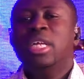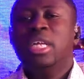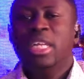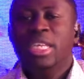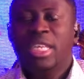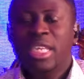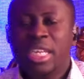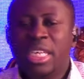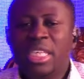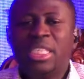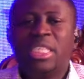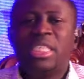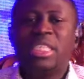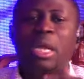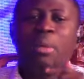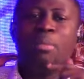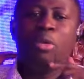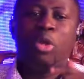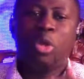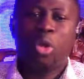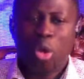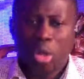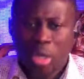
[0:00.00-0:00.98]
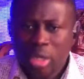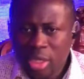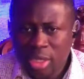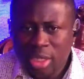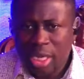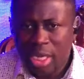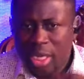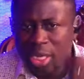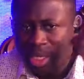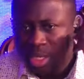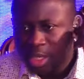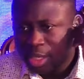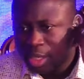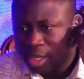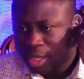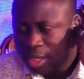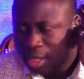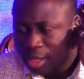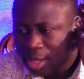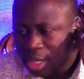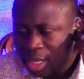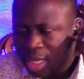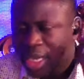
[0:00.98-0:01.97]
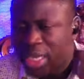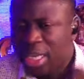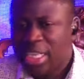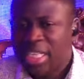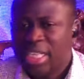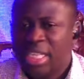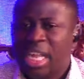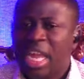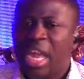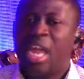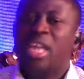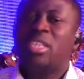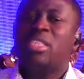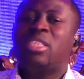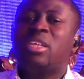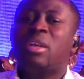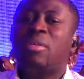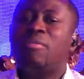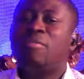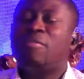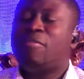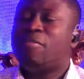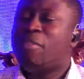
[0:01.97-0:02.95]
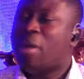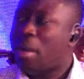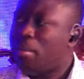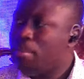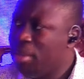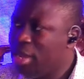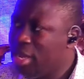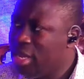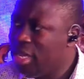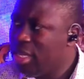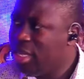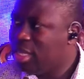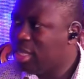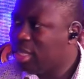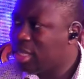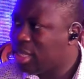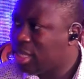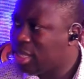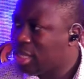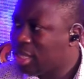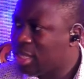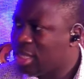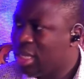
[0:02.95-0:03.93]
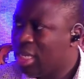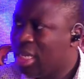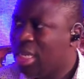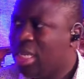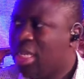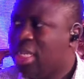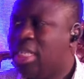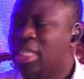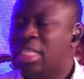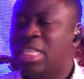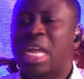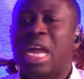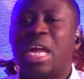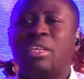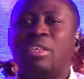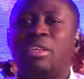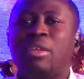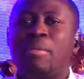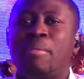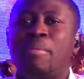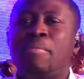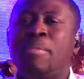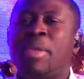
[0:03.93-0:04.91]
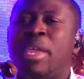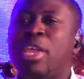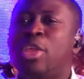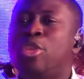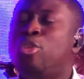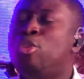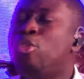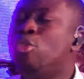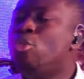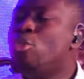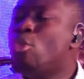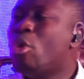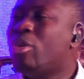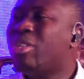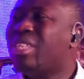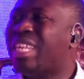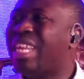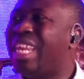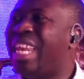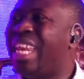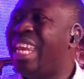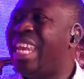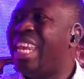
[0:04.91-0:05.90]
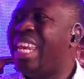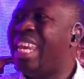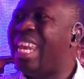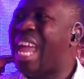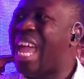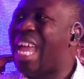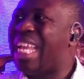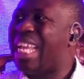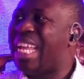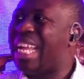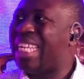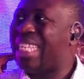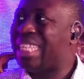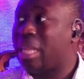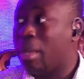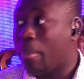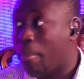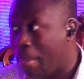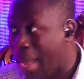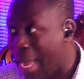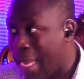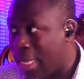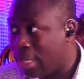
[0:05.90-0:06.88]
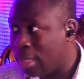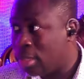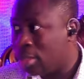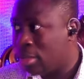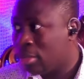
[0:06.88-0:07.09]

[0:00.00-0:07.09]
In some contexts, there are some families that may not like the man.